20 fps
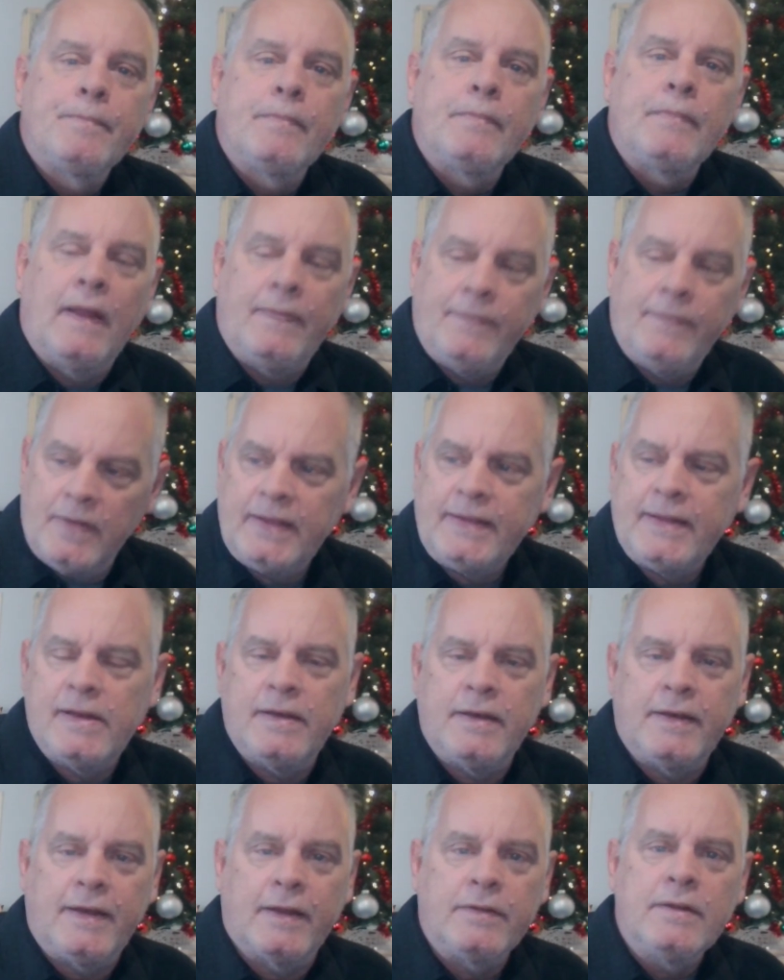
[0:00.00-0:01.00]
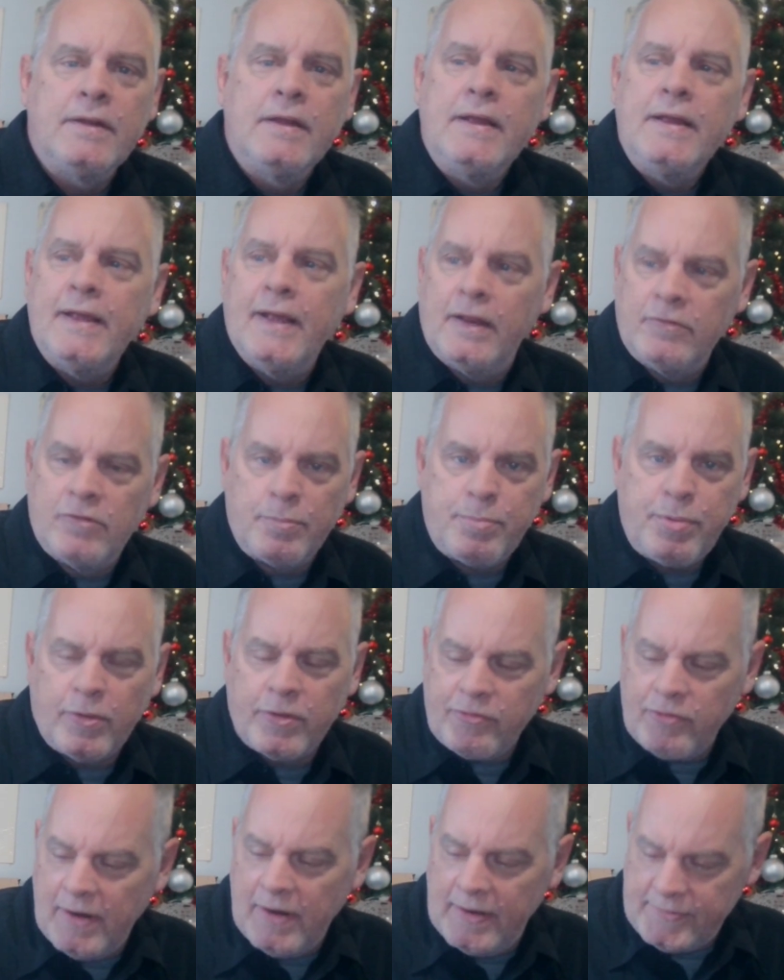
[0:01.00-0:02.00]
and they're getting together, and the reporter
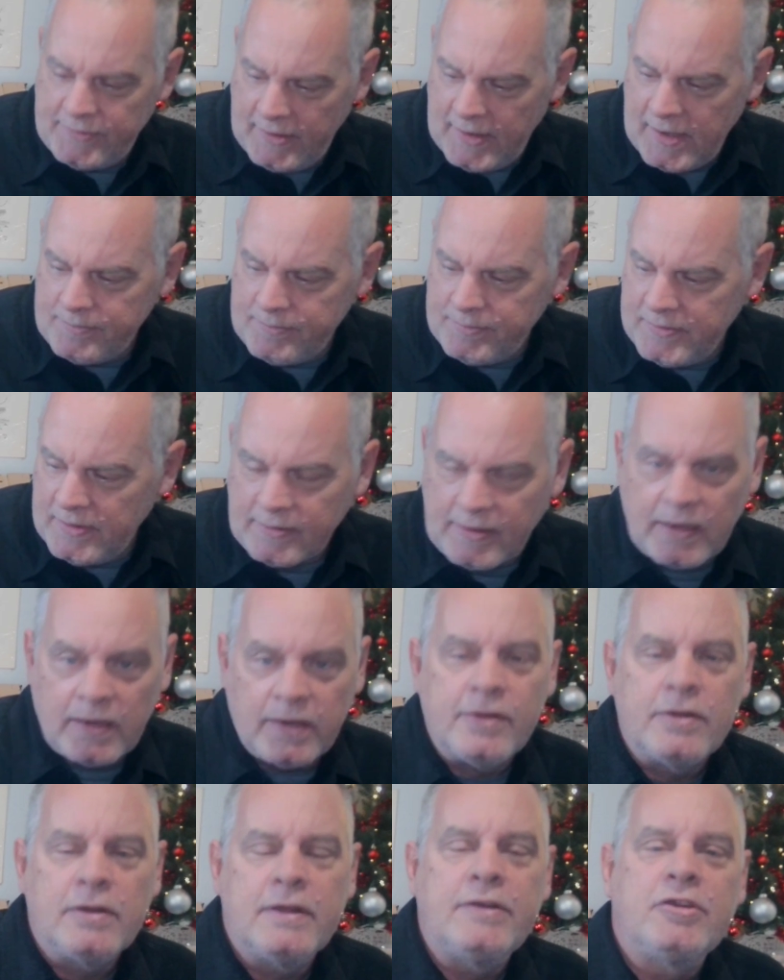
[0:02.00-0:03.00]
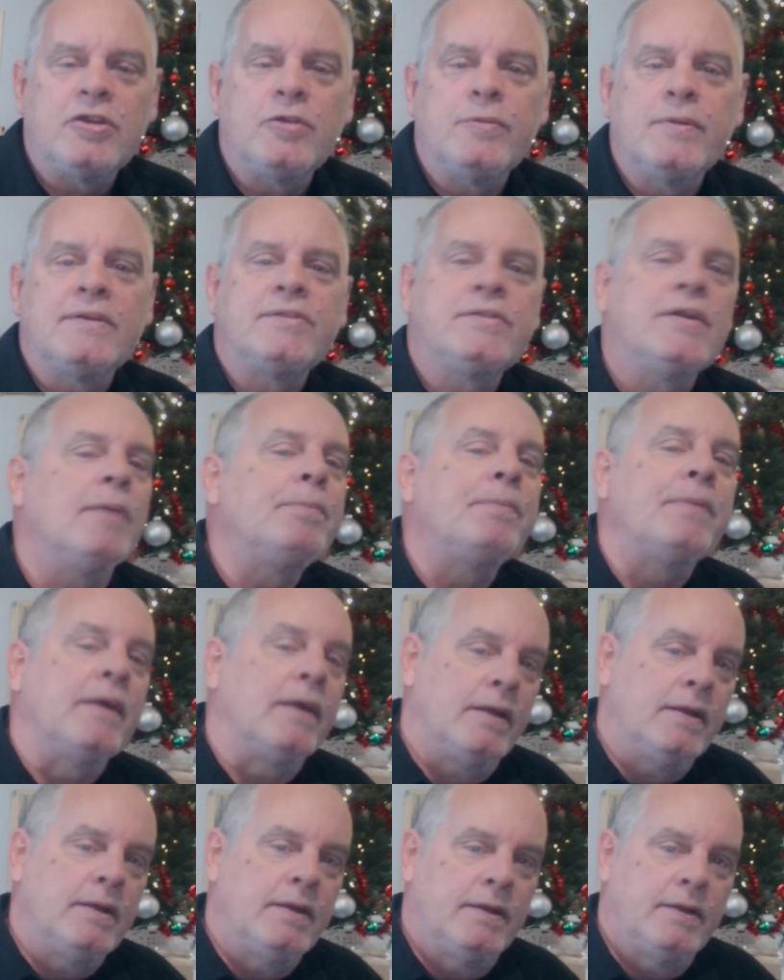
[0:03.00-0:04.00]
writes, yep, they're clearly doing something